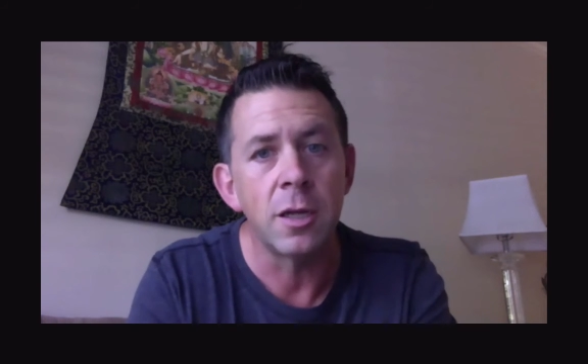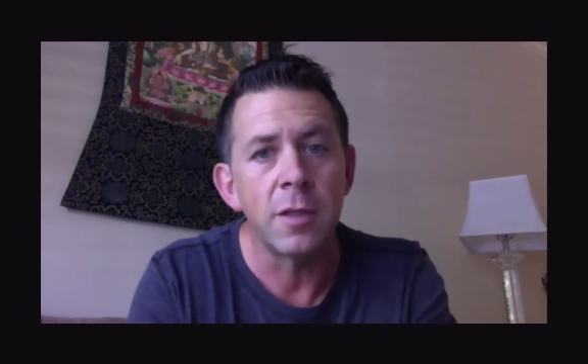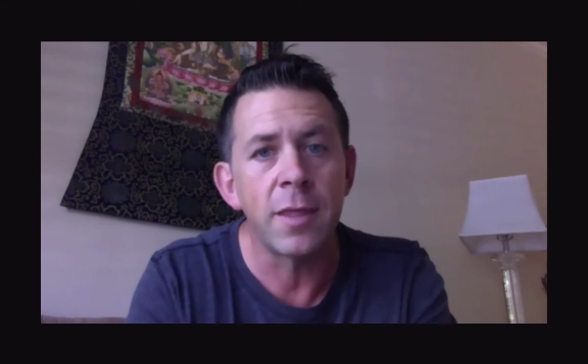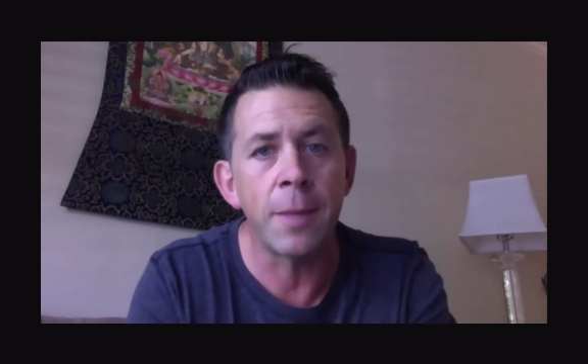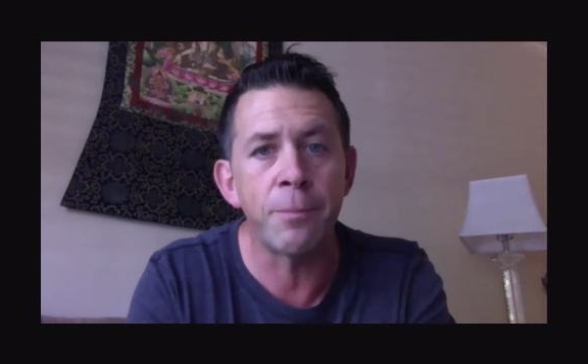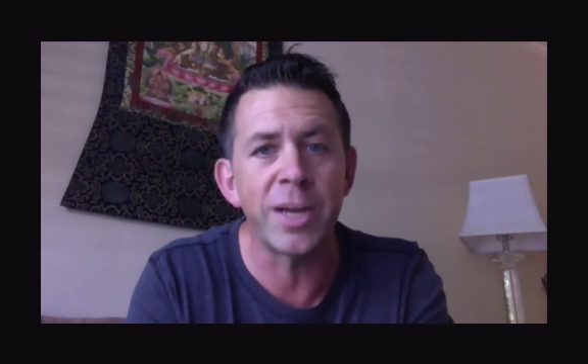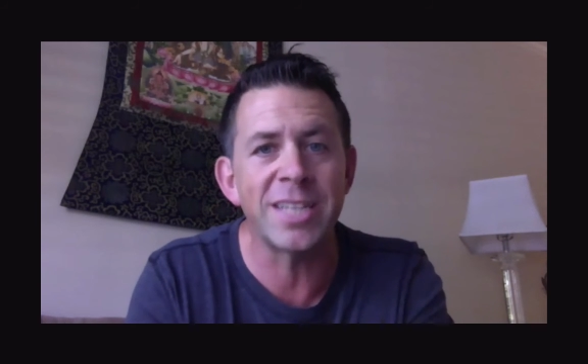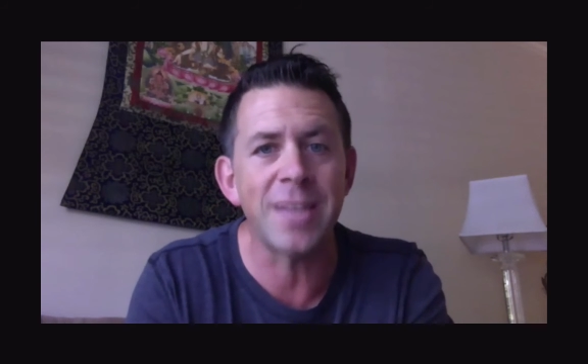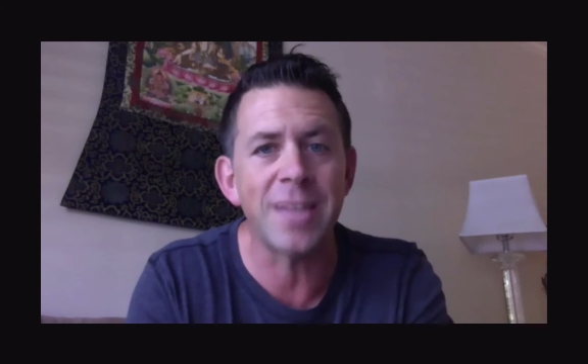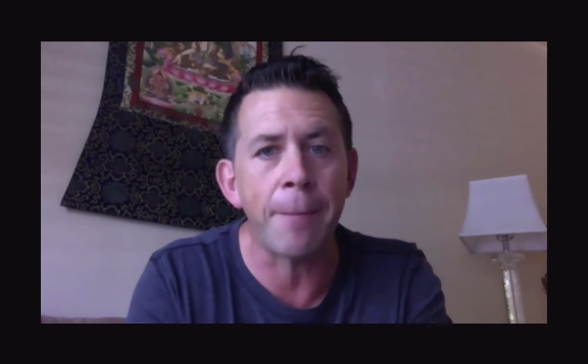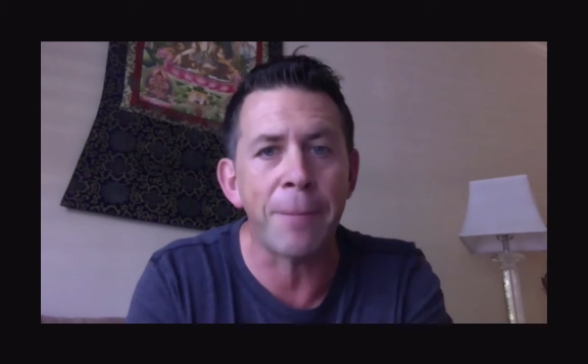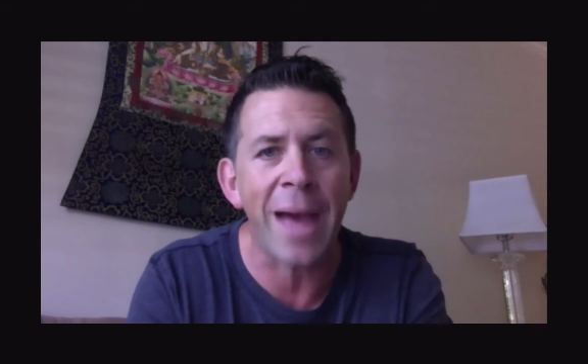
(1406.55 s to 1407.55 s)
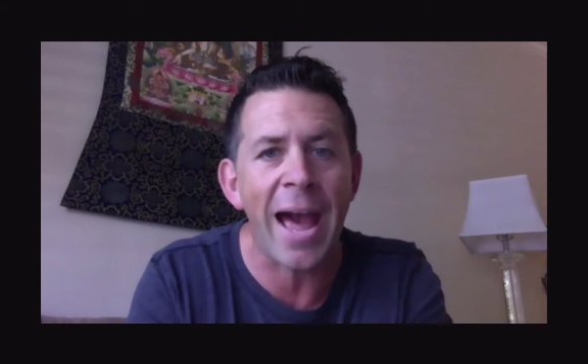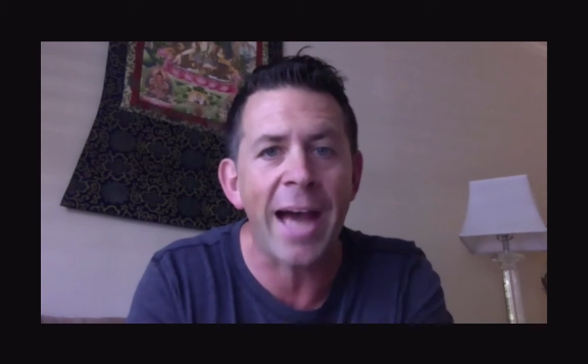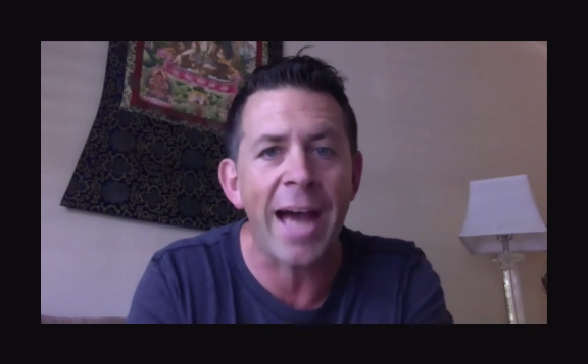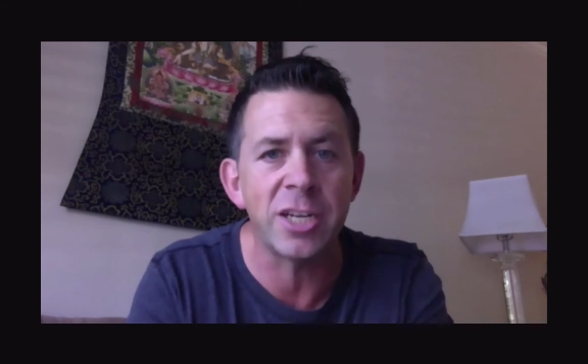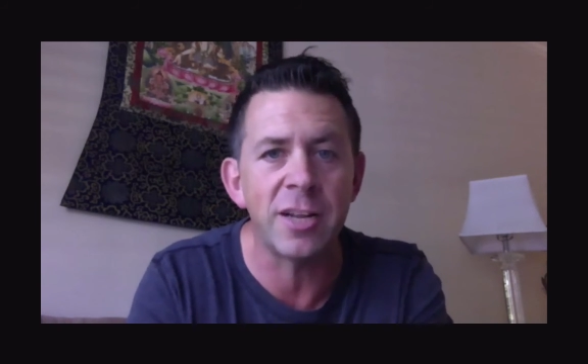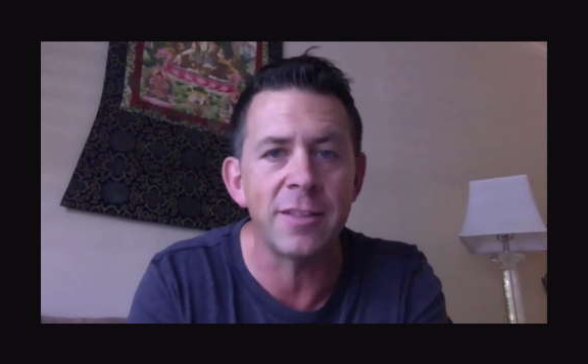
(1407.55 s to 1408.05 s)
that brings that
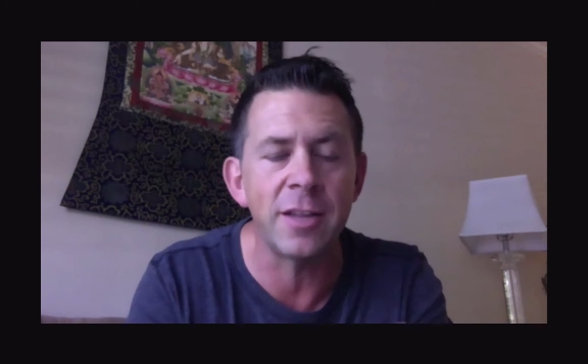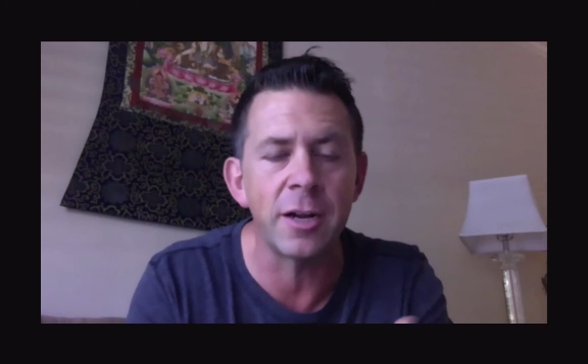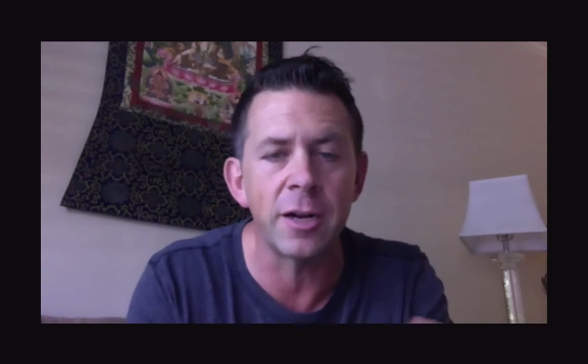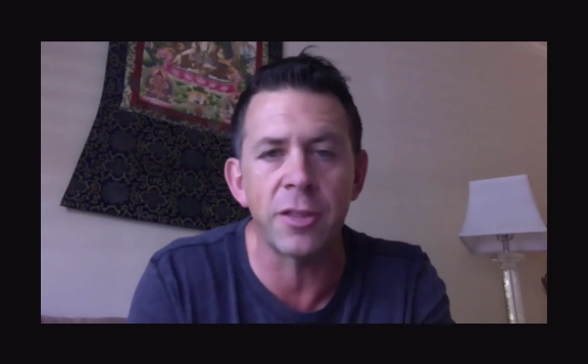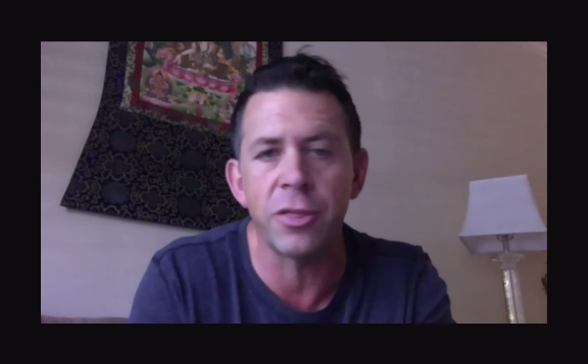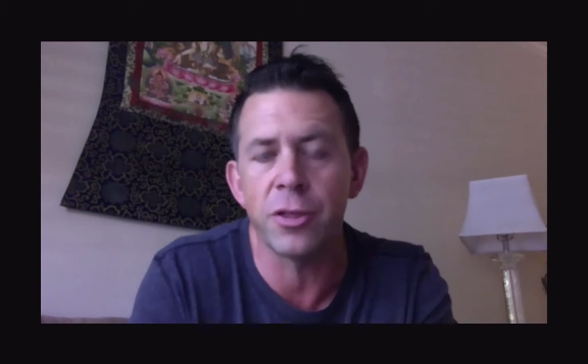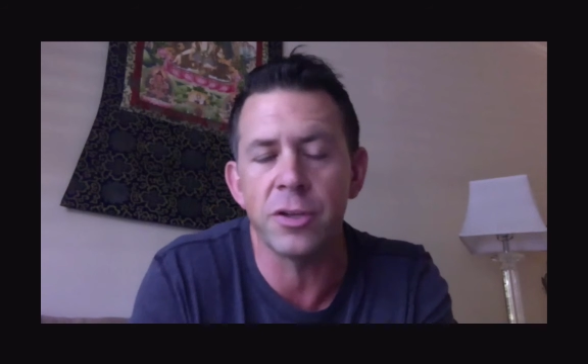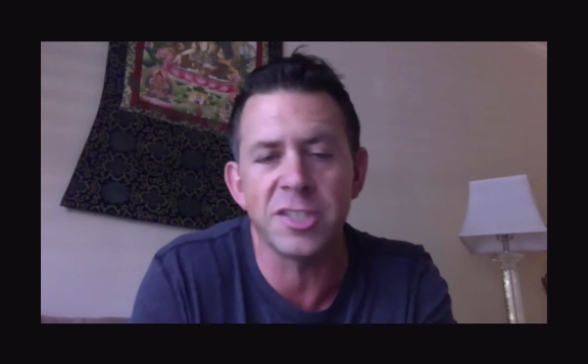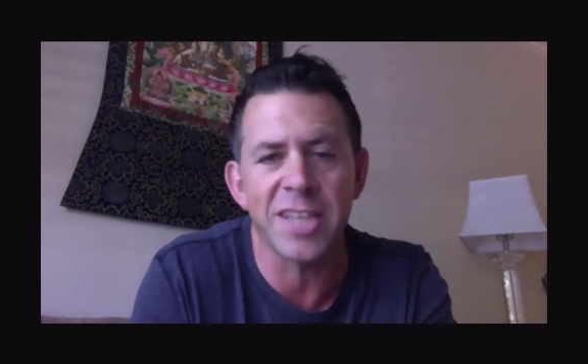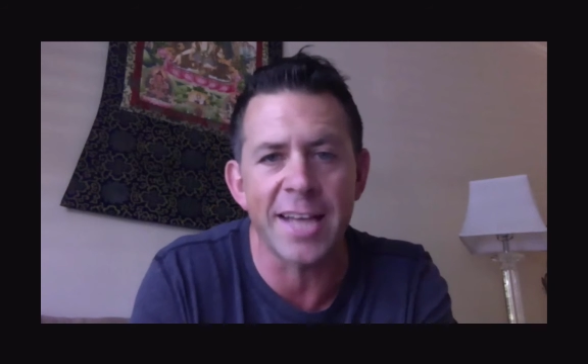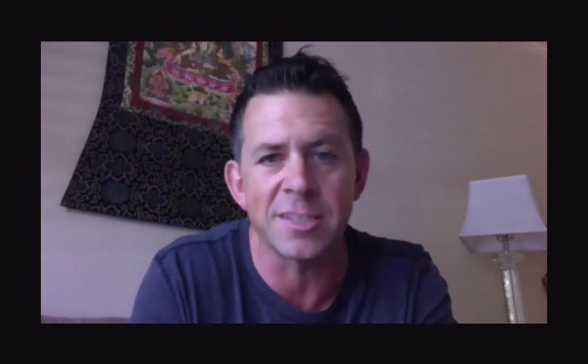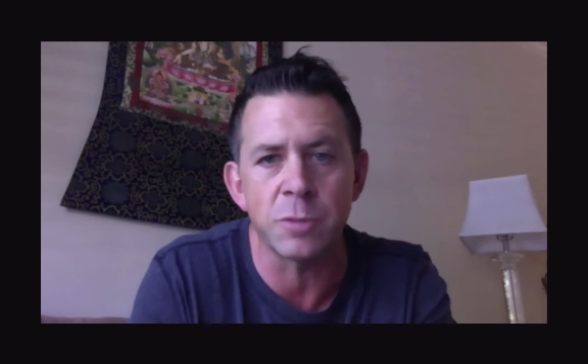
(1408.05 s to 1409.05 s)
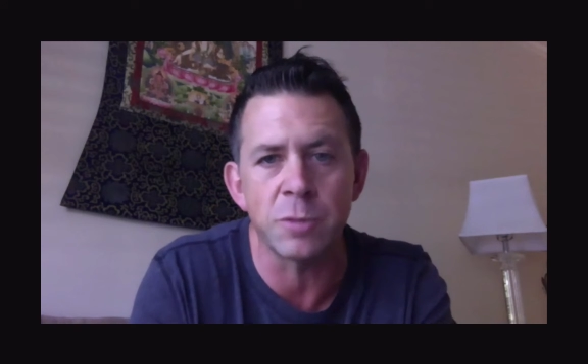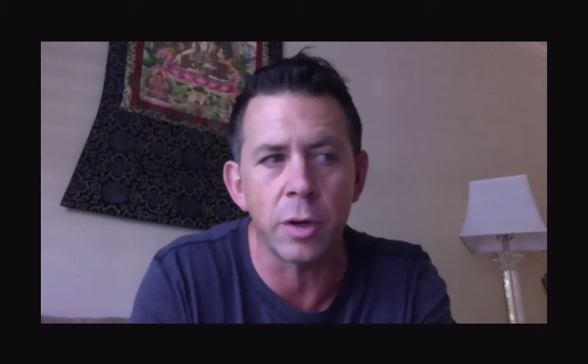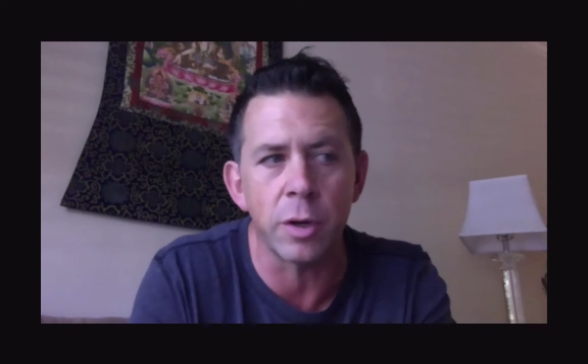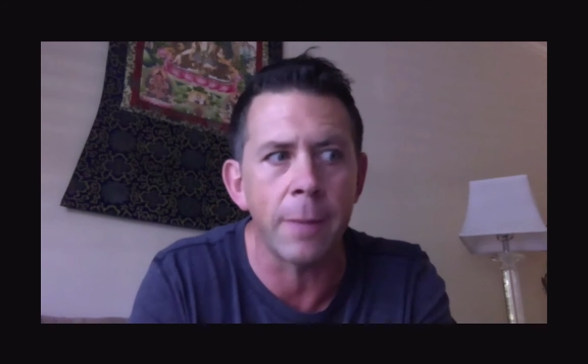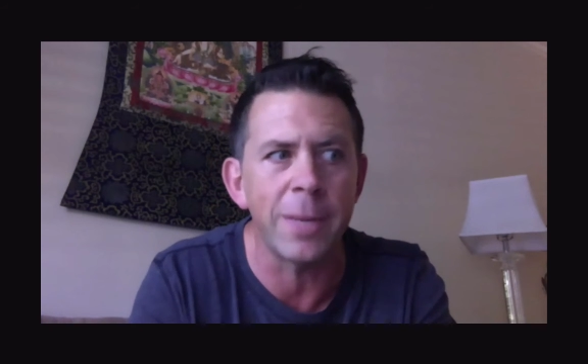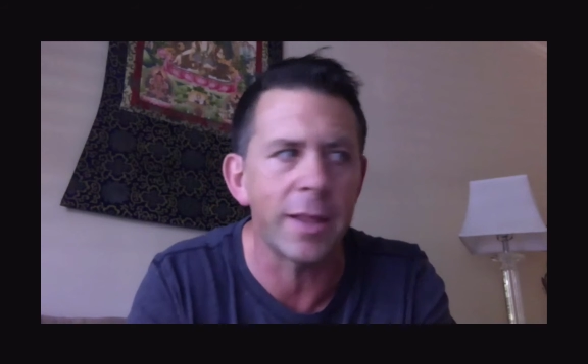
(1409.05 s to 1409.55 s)
passion and their enthusiasm to a company?